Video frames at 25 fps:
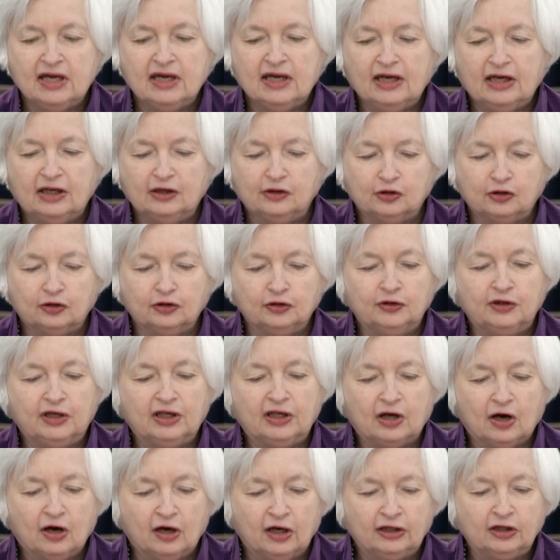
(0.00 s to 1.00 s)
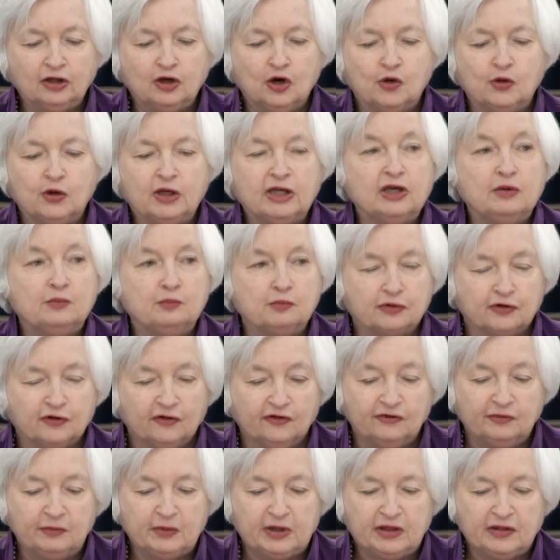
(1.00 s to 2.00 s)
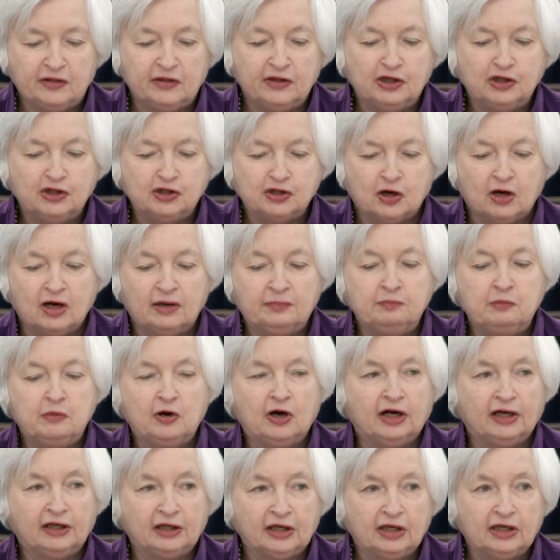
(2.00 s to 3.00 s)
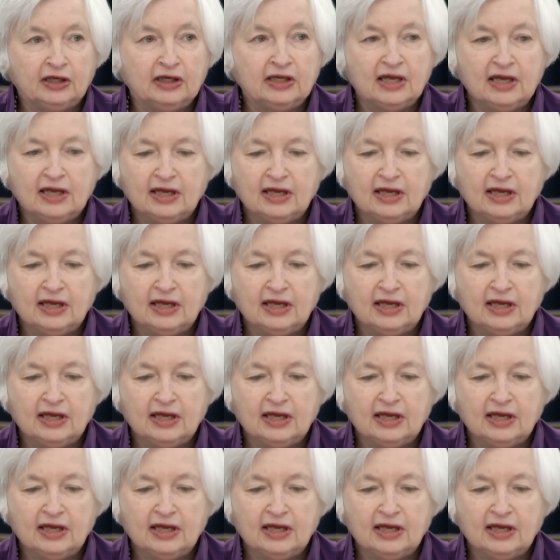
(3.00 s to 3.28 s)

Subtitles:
including ongoing improvement in the job market